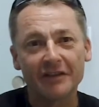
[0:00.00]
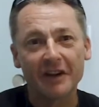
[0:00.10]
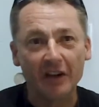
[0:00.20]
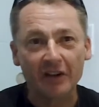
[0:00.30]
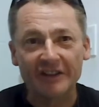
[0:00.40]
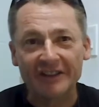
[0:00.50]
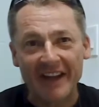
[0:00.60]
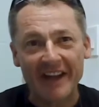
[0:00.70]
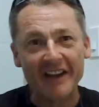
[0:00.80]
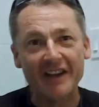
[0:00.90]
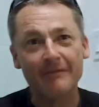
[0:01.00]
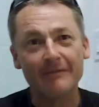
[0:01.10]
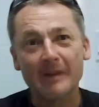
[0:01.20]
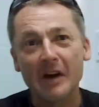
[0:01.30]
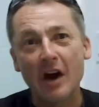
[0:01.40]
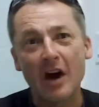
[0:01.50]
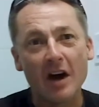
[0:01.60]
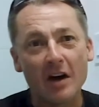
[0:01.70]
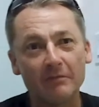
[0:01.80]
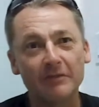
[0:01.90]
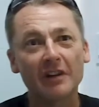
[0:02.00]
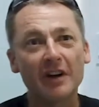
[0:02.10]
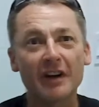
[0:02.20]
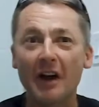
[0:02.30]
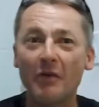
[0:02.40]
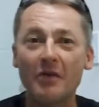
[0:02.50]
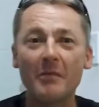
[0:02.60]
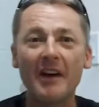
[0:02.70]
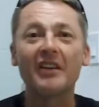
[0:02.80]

to Dr. Sani. Um, started out with my